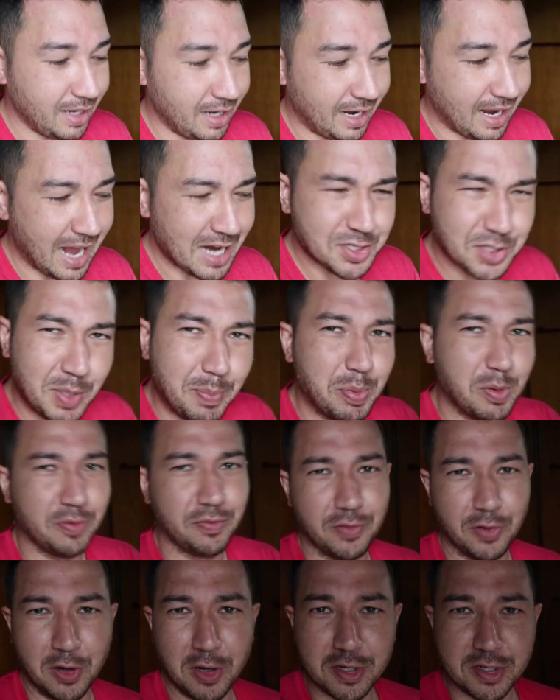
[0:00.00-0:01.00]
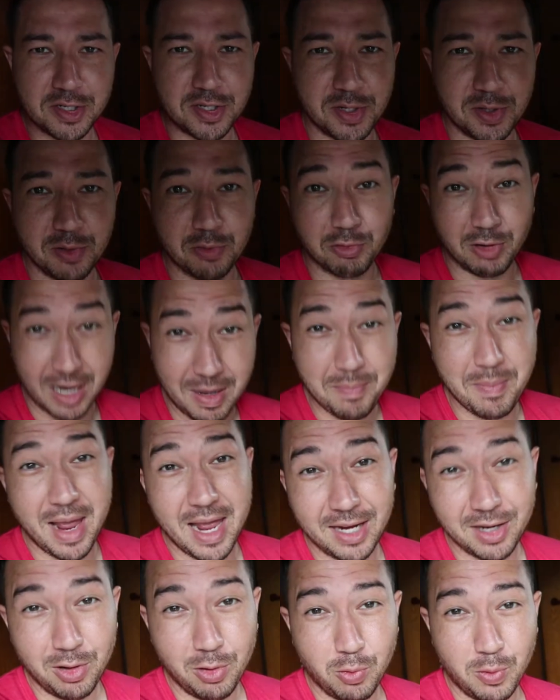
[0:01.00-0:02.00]
I actually prefer it to ripe
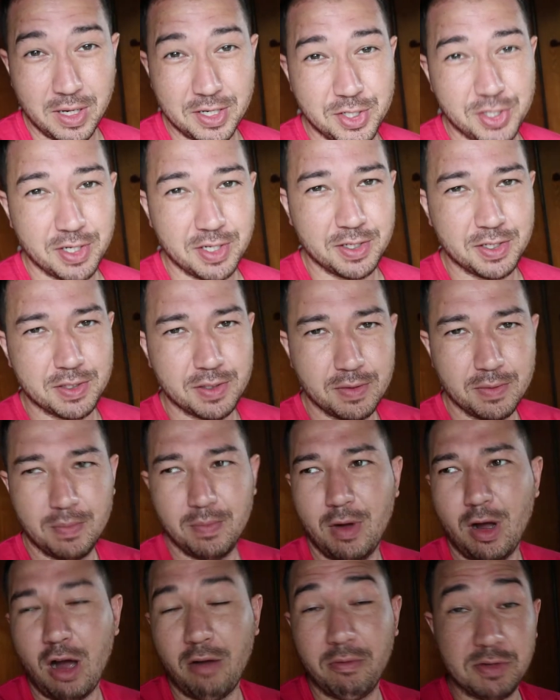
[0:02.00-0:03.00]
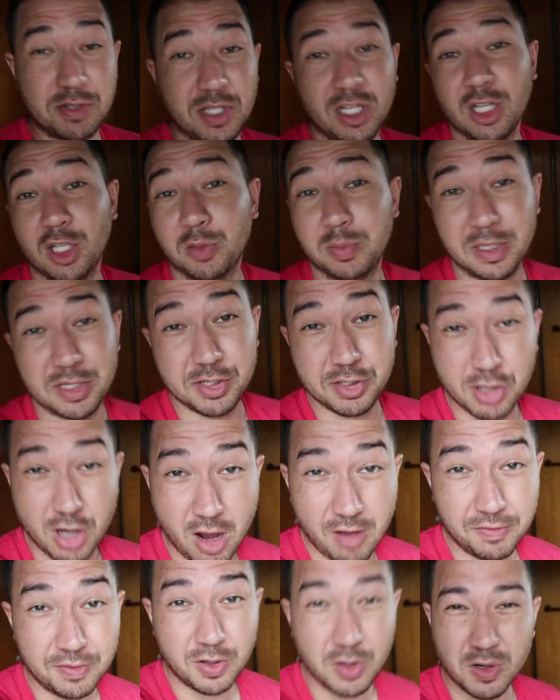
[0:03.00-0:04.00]
mango, which is obviously a little bit
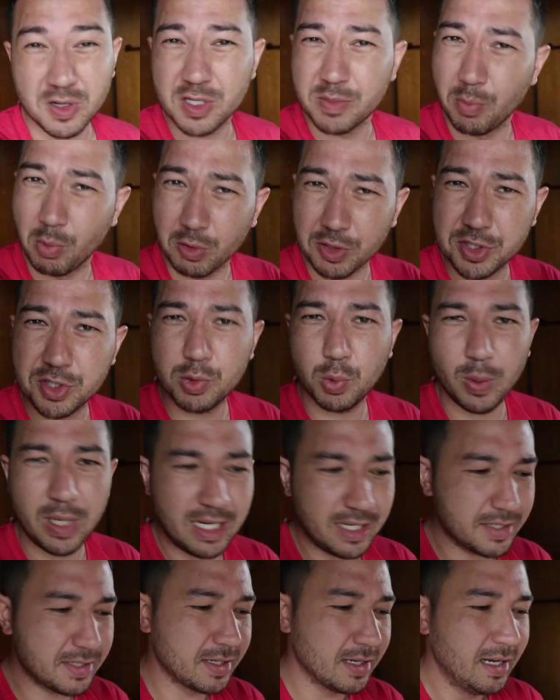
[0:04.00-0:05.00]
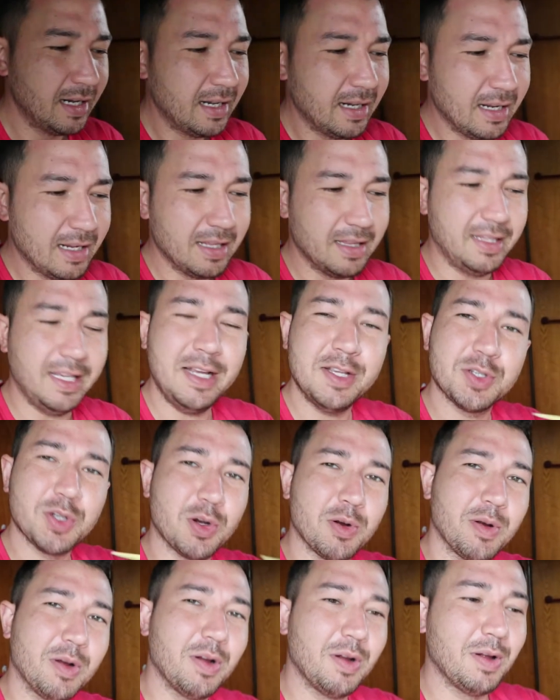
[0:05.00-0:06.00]
softer, it's more sweet. These
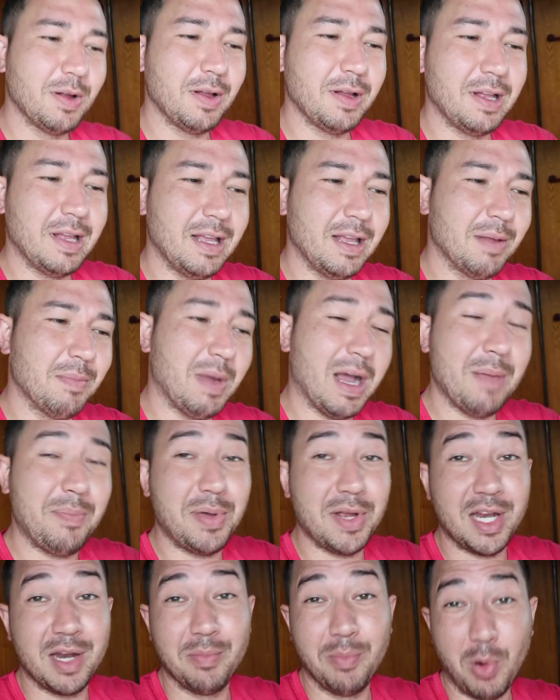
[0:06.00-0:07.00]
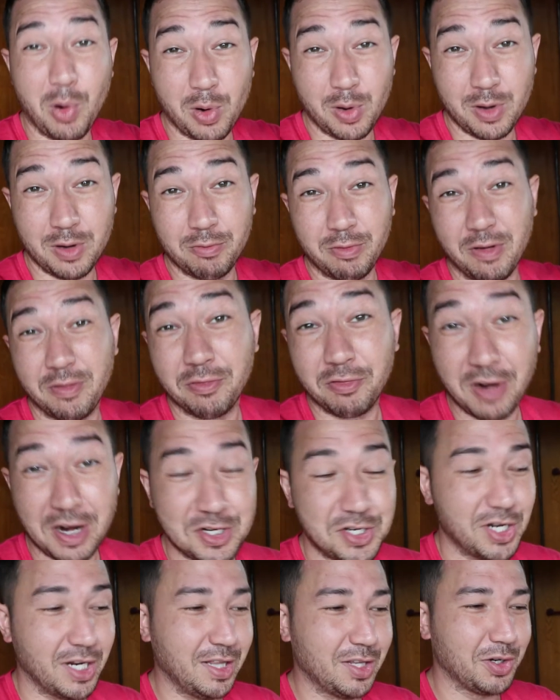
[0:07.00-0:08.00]
are, in my opinion, more
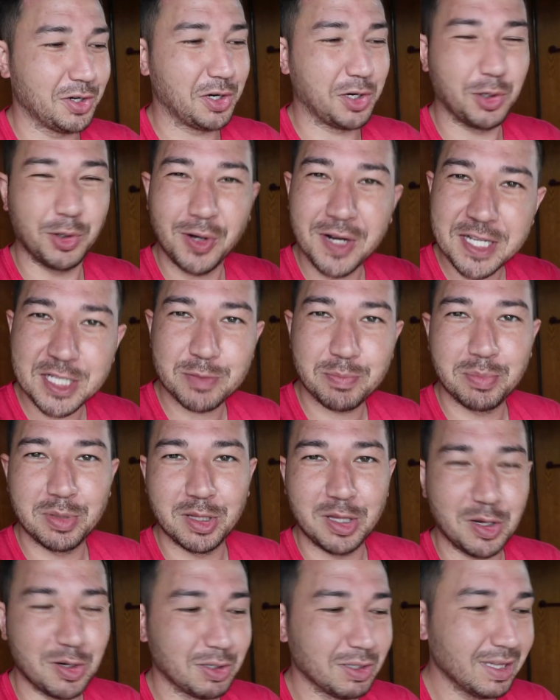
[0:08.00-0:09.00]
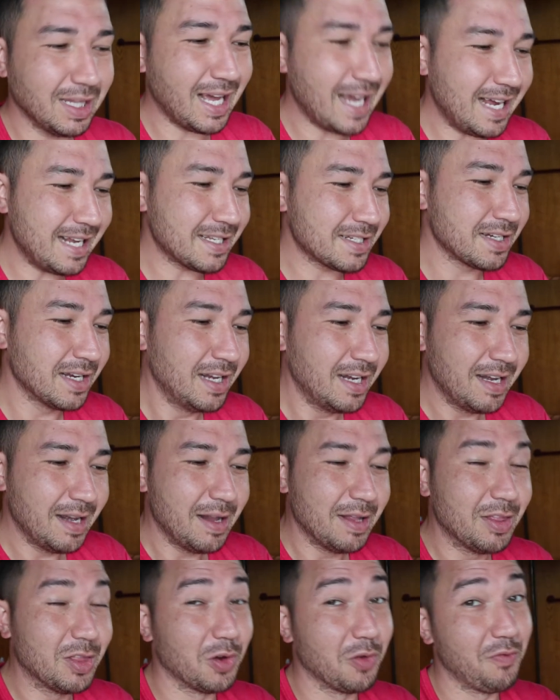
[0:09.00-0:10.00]
refreshing. They're crisp, they're light,
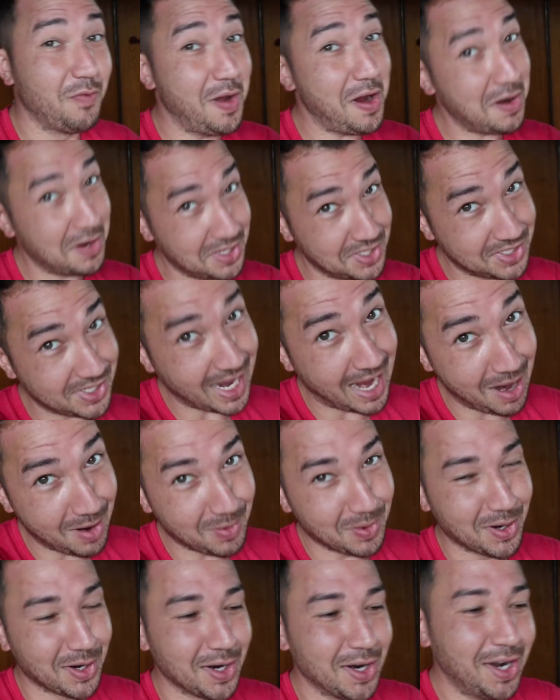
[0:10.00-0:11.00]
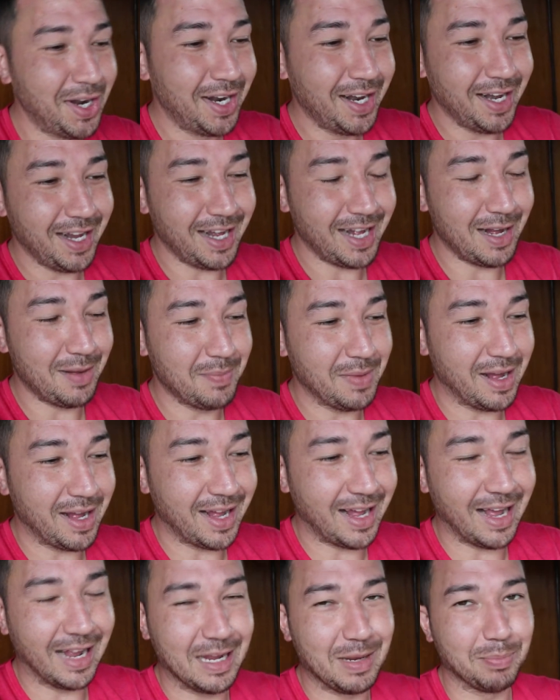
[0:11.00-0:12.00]
they're very sour. Um,
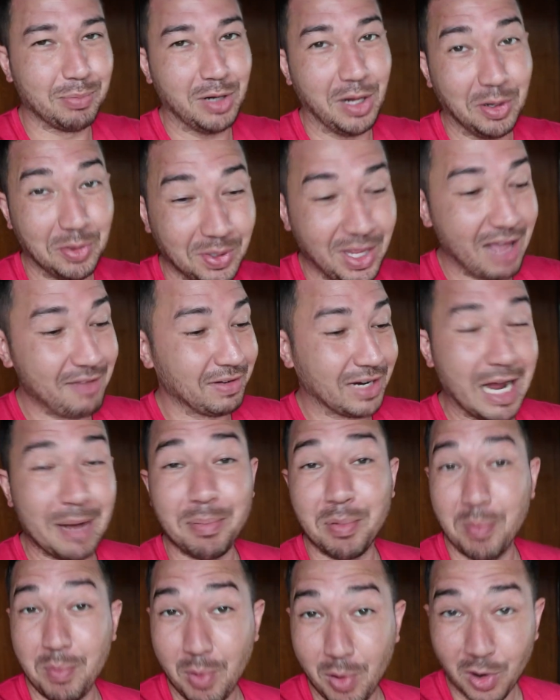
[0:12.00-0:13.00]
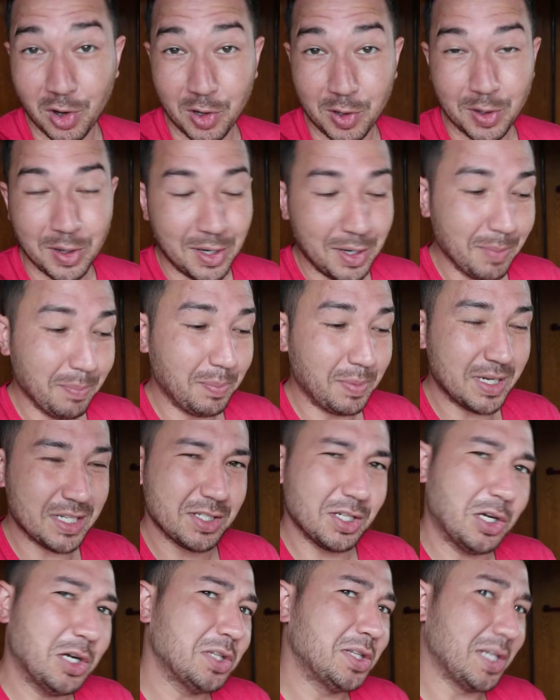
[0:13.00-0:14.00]
I could probably only have a couple more, but it's
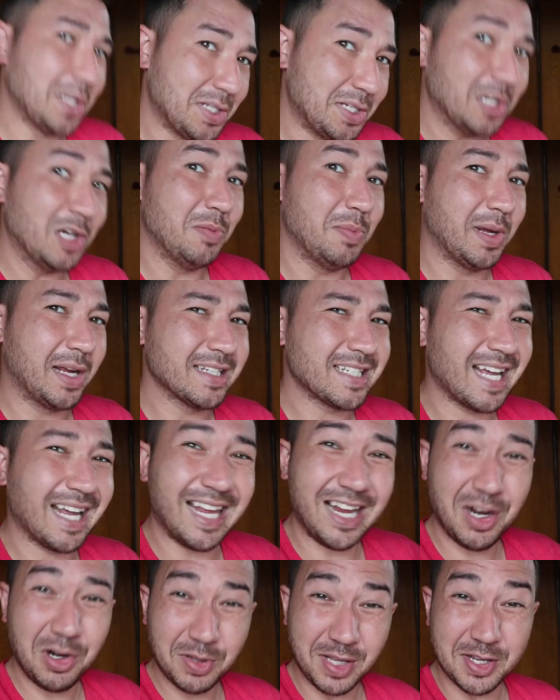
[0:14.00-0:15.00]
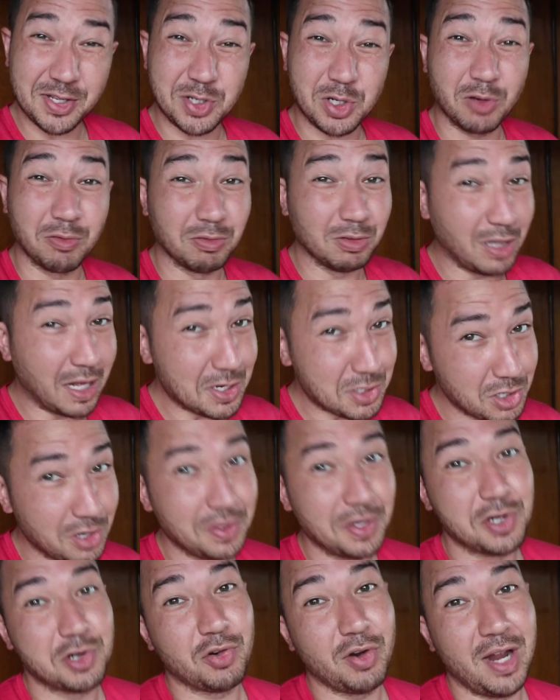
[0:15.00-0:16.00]
a good thing too because I hear they serve lunch on
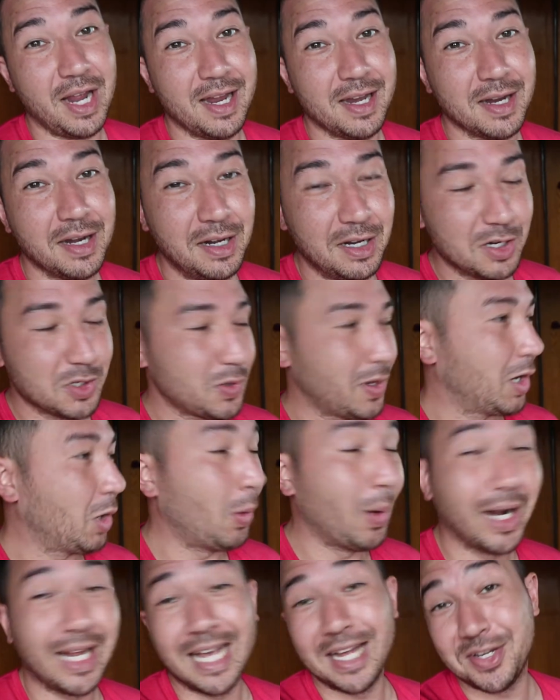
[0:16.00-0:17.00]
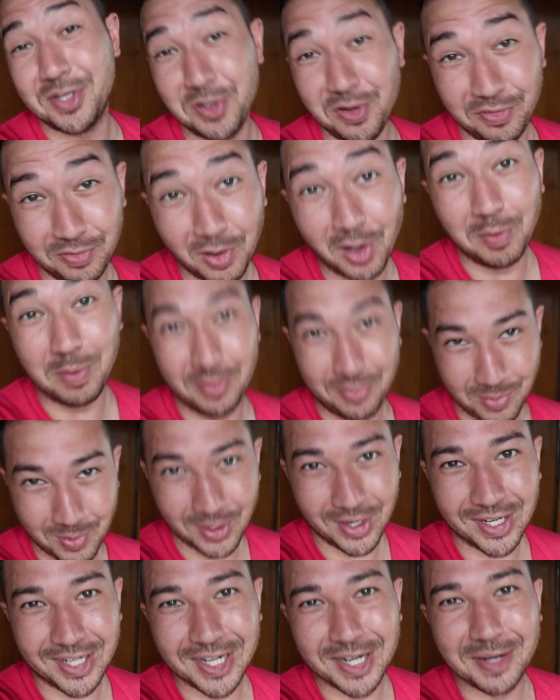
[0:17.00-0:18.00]
the train, so I don't want to get too full
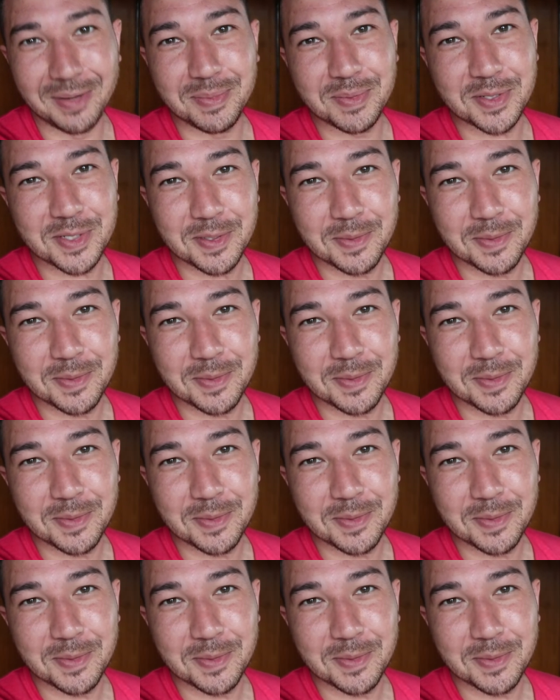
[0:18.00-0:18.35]
before it comes.